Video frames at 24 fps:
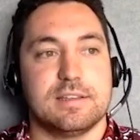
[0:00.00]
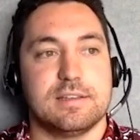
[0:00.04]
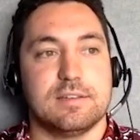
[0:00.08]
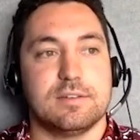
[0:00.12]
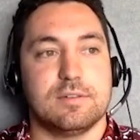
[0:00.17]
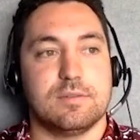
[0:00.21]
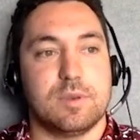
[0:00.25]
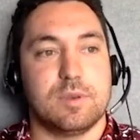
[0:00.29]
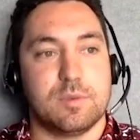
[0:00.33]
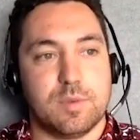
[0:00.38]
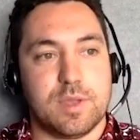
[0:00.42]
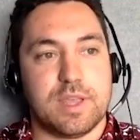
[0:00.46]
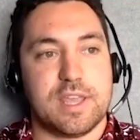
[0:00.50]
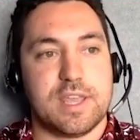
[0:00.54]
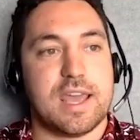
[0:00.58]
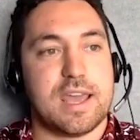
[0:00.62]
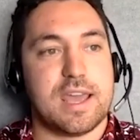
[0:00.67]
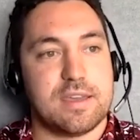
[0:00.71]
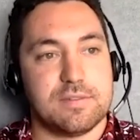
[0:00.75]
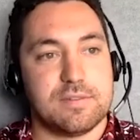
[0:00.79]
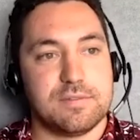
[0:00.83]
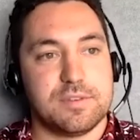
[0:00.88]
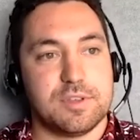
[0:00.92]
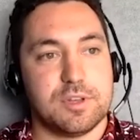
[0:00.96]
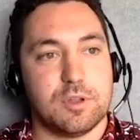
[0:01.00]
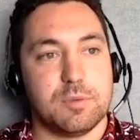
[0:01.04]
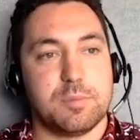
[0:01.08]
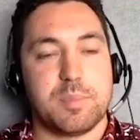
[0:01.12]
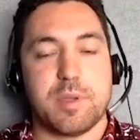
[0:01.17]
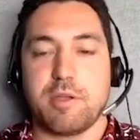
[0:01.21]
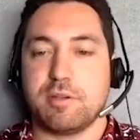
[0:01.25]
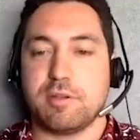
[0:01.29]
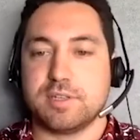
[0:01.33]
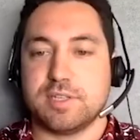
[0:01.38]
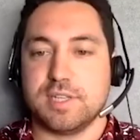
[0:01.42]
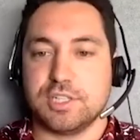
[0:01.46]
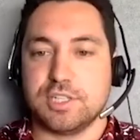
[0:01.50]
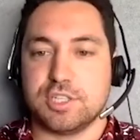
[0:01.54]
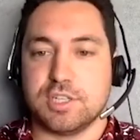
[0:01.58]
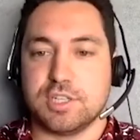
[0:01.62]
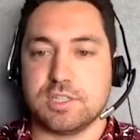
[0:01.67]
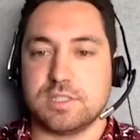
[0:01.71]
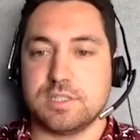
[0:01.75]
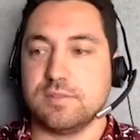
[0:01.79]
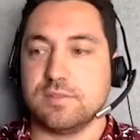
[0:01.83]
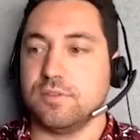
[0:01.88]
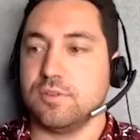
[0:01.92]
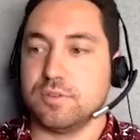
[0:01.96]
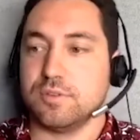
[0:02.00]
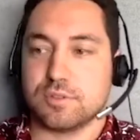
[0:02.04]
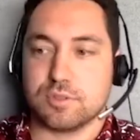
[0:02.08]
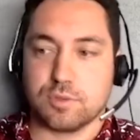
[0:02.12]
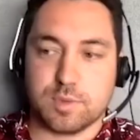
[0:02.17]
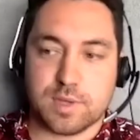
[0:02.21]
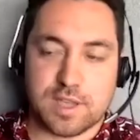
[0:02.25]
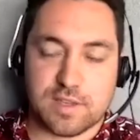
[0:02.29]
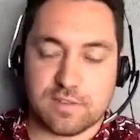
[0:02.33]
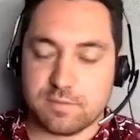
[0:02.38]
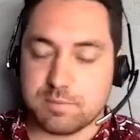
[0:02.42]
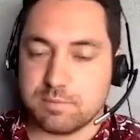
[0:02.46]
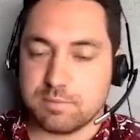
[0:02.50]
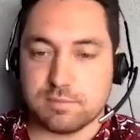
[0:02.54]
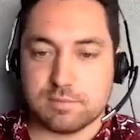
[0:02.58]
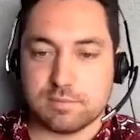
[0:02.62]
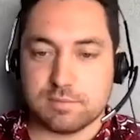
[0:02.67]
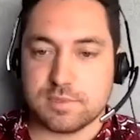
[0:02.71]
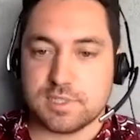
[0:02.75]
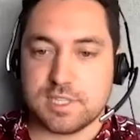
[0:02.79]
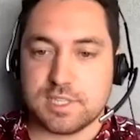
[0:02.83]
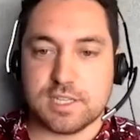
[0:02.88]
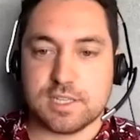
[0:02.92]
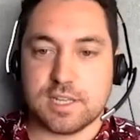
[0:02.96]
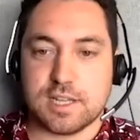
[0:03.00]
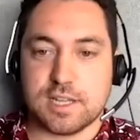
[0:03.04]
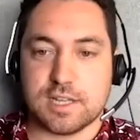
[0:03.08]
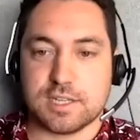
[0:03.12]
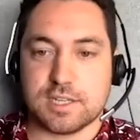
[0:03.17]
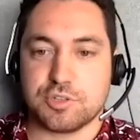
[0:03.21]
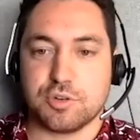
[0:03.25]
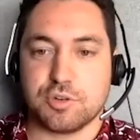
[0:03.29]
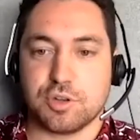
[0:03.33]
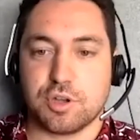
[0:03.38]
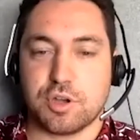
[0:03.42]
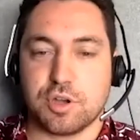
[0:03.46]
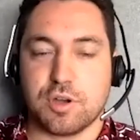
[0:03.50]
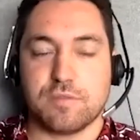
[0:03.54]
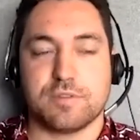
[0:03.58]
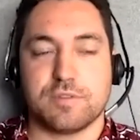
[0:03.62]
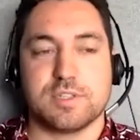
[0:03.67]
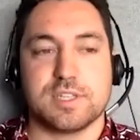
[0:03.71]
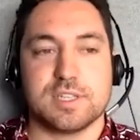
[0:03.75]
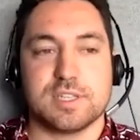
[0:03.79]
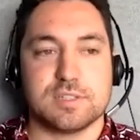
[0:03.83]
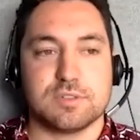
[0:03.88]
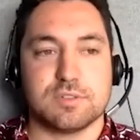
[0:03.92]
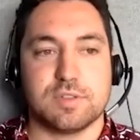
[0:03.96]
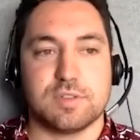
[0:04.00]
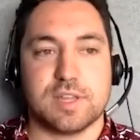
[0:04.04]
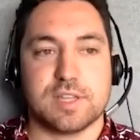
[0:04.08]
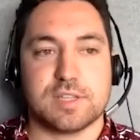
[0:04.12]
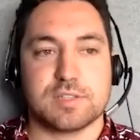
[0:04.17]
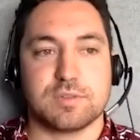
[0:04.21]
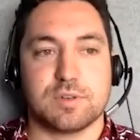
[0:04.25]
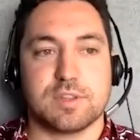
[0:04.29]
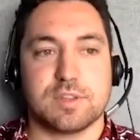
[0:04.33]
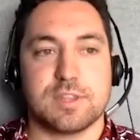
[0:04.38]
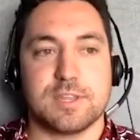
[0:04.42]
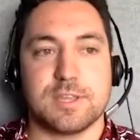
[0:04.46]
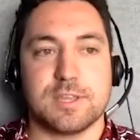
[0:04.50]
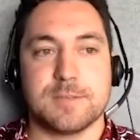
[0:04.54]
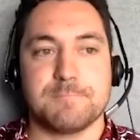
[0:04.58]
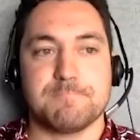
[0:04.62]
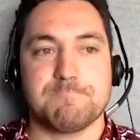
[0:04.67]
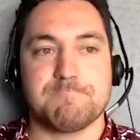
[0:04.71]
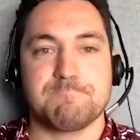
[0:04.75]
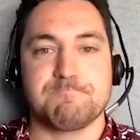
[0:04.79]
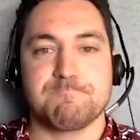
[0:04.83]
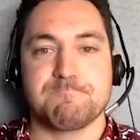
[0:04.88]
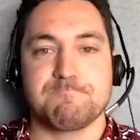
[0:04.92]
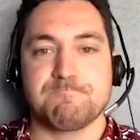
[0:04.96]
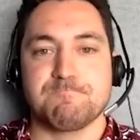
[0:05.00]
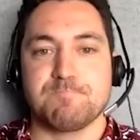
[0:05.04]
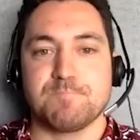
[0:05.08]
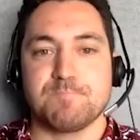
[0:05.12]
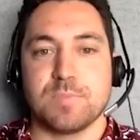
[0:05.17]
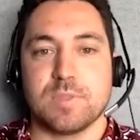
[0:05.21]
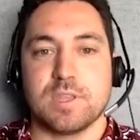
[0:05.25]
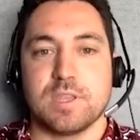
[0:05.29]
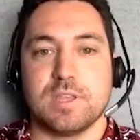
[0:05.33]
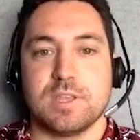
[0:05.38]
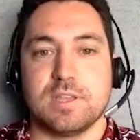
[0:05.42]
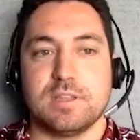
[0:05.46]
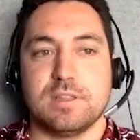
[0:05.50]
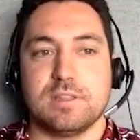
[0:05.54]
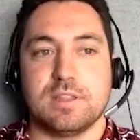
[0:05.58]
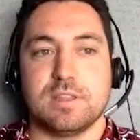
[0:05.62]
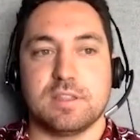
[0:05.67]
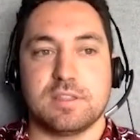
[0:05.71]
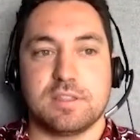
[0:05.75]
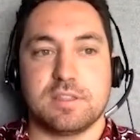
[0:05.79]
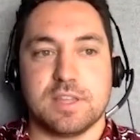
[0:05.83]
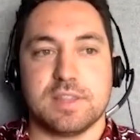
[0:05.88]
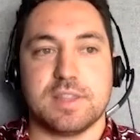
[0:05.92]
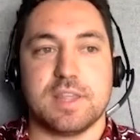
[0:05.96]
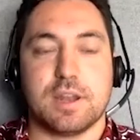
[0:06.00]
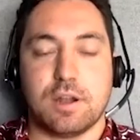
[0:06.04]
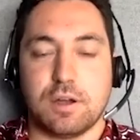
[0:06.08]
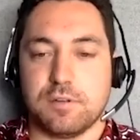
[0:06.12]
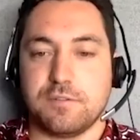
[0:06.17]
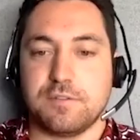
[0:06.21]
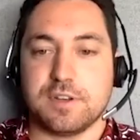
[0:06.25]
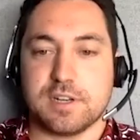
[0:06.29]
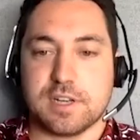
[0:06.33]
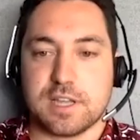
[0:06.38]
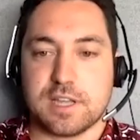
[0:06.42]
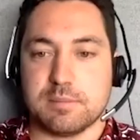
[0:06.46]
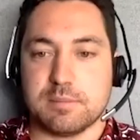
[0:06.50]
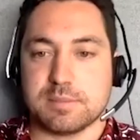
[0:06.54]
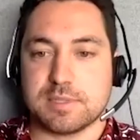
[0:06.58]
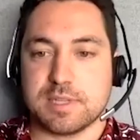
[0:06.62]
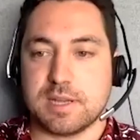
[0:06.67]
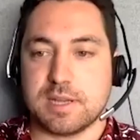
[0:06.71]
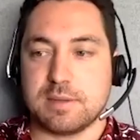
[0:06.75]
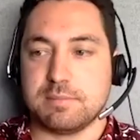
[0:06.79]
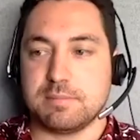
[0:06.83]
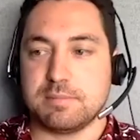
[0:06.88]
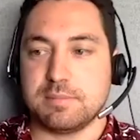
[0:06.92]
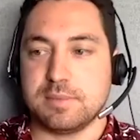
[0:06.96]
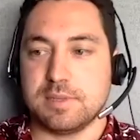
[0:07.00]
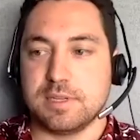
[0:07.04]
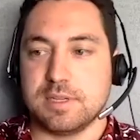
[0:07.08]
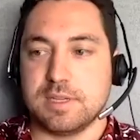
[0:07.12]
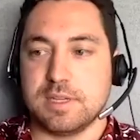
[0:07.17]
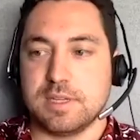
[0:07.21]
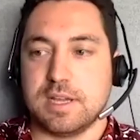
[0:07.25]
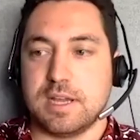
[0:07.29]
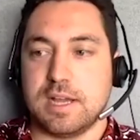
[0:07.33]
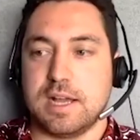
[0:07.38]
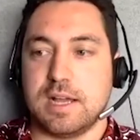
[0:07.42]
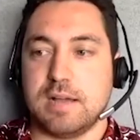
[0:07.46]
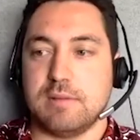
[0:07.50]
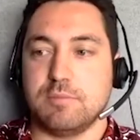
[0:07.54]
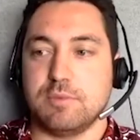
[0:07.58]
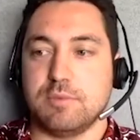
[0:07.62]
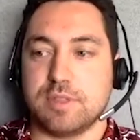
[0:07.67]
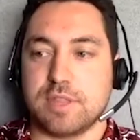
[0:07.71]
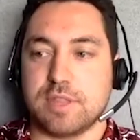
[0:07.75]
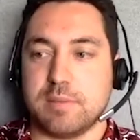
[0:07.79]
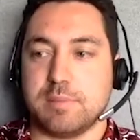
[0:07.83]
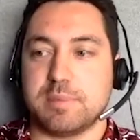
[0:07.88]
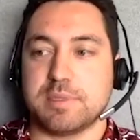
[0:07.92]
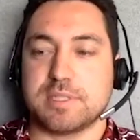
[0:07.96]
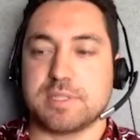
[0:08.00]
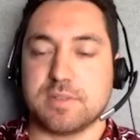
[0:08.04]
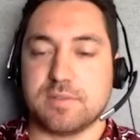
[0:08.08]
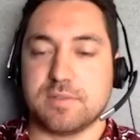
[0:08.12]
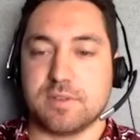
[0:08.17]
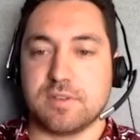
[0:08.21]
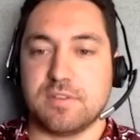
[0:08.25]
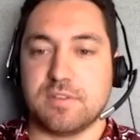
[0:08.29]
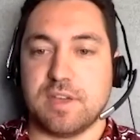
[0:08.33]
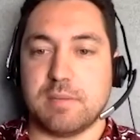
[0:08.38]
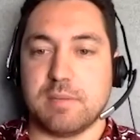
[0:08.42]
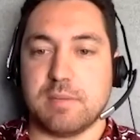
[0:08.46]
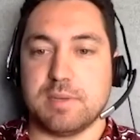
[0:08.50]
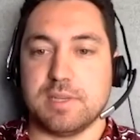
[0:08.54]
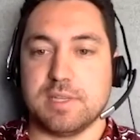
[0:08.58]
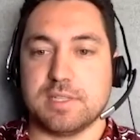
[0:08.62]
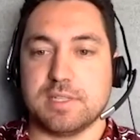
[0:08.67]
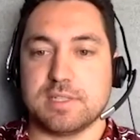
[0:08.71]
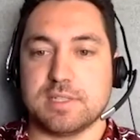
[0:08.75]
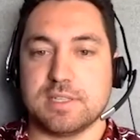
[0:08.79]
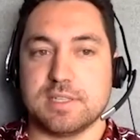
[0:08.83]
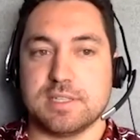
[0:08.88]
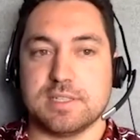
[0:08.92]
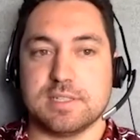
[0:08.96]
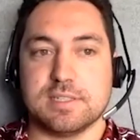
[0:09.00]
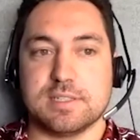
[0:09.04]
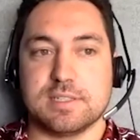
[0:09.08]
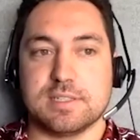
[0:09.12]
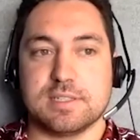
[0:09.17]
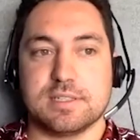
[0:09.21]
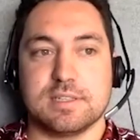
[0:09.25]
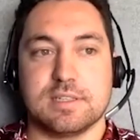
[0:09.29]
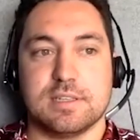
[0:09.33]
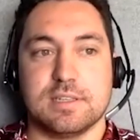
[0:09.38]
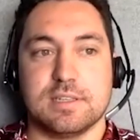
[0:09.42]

when we have, parent-teacher interviews or we have student conferences or that sort of thing, the thing that often comes up with our Pacific families is,